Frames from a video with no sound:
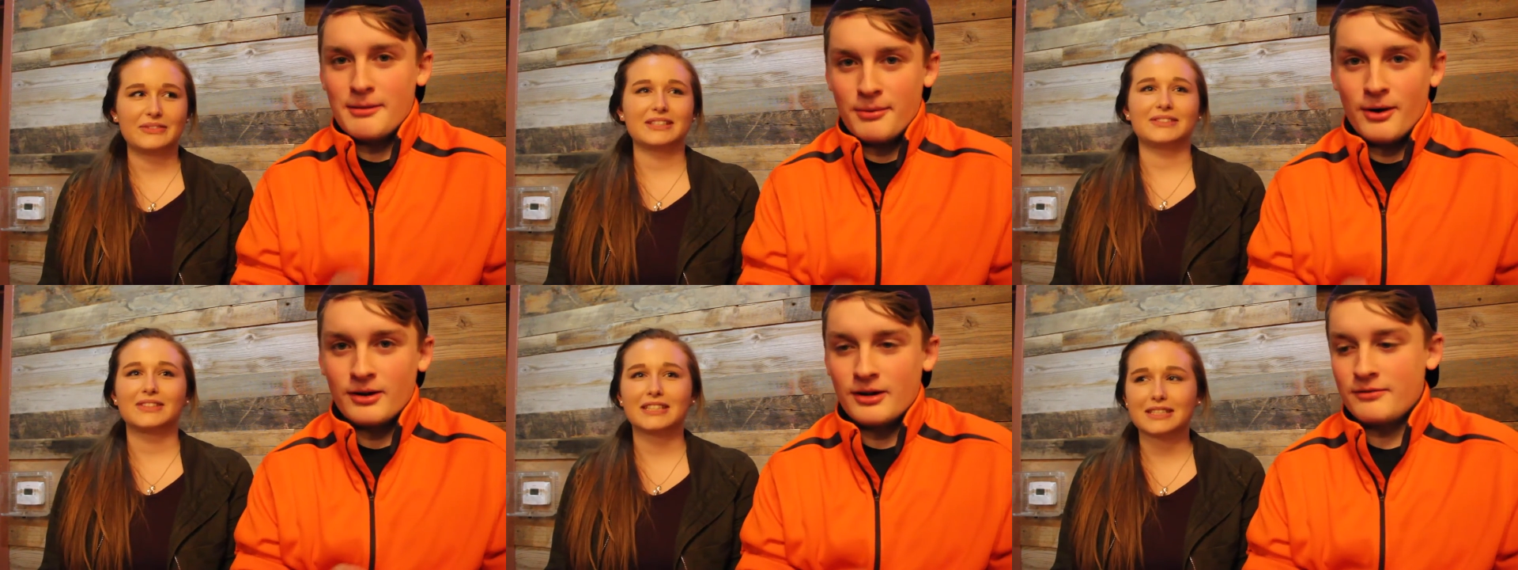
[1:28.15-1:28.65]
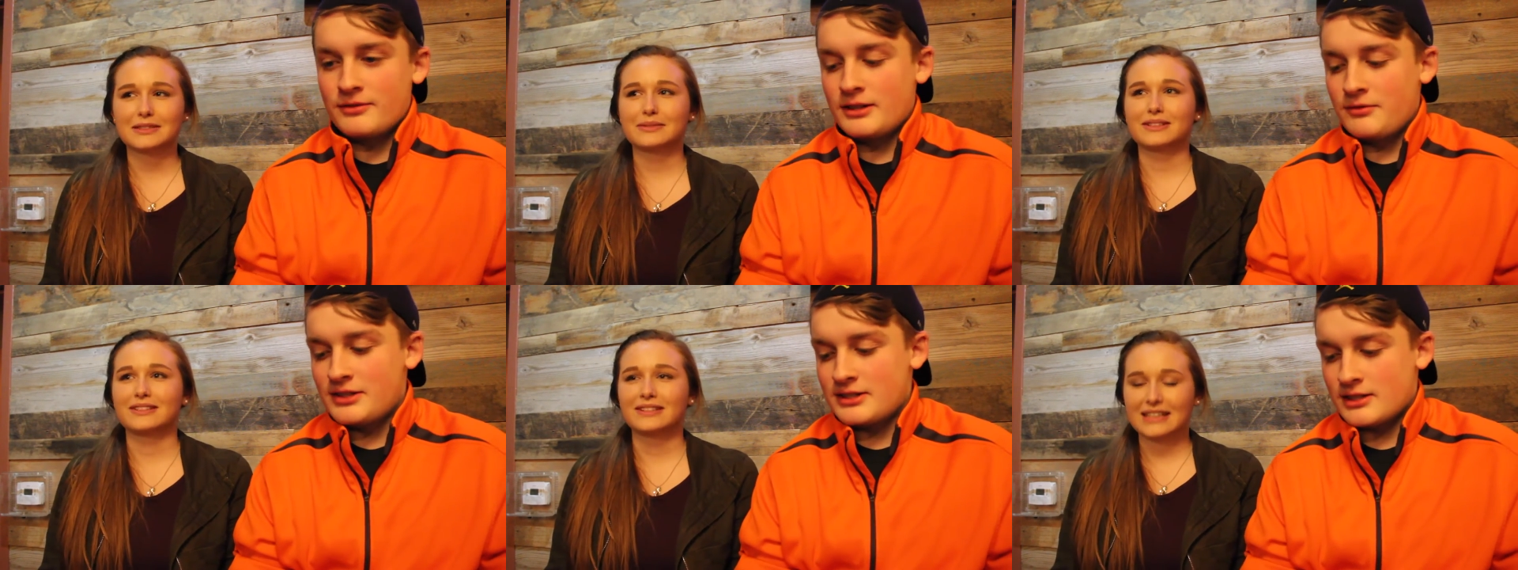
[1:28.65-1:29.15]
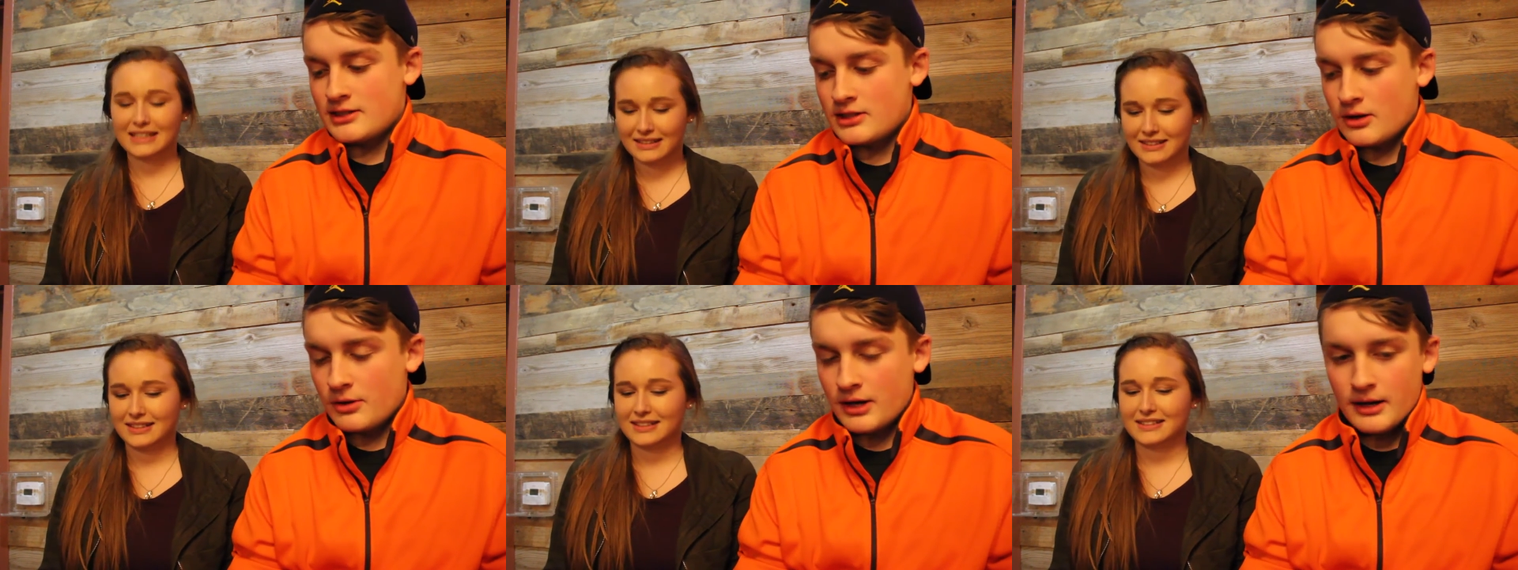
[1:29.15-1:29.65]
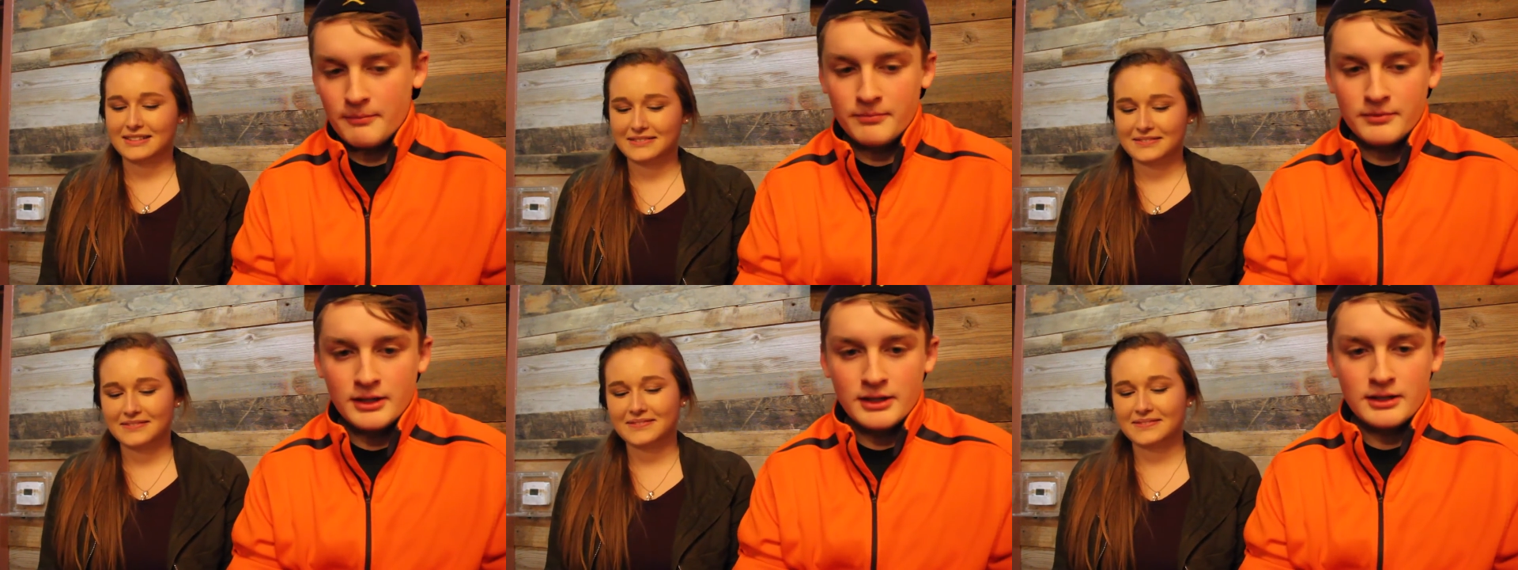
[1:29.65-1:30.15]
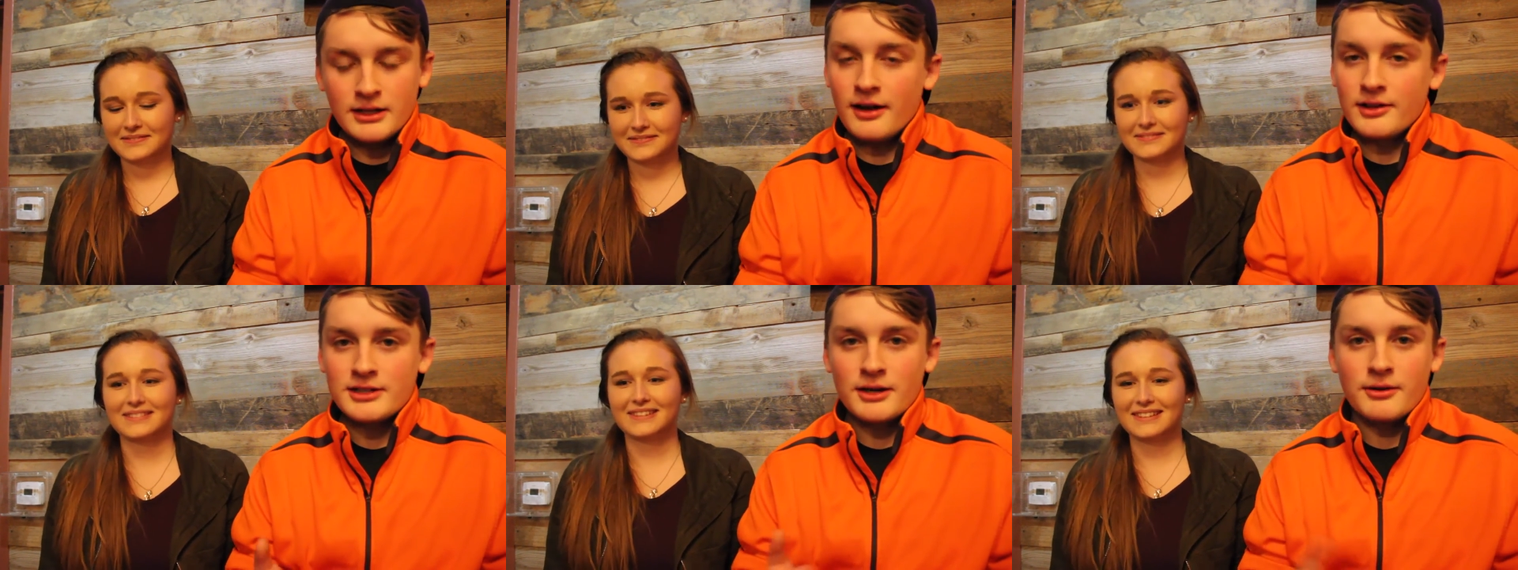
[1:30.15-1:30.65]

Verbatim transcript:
Speaker 1: that part of the visit. So, uh, yeah, let's